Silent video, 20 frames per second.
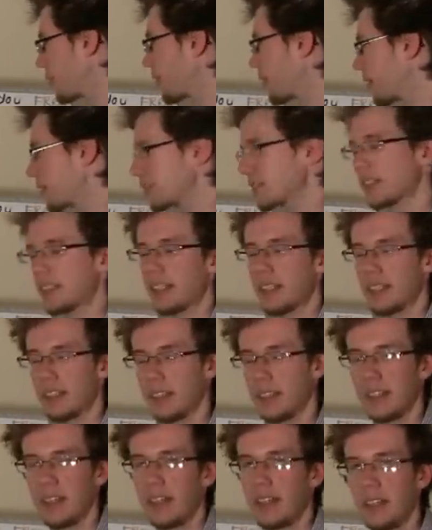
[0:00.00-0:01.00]
know what I was
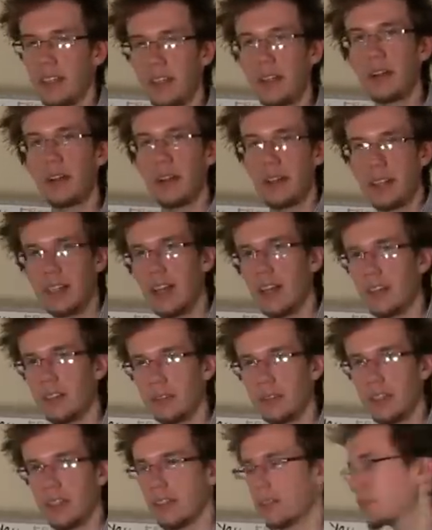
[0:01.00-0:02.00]
thinking. You're going down
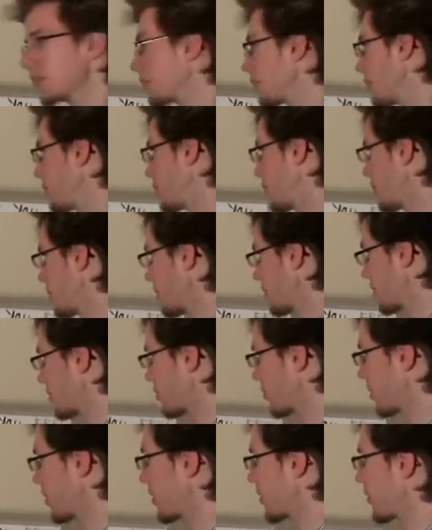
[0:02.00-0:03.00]
a fifth if you go
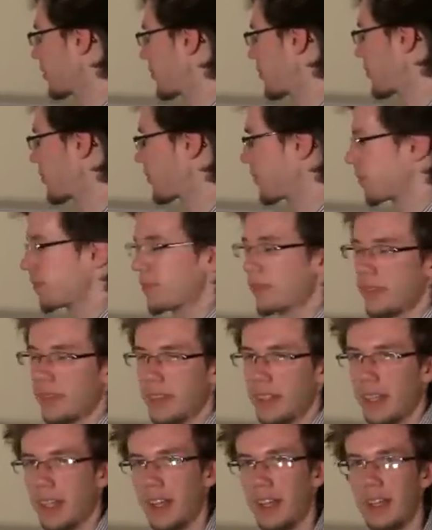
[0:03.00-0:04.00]
this way.
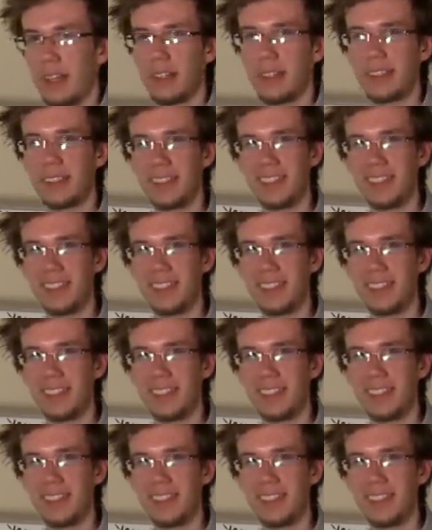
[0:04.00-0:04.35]
Okay?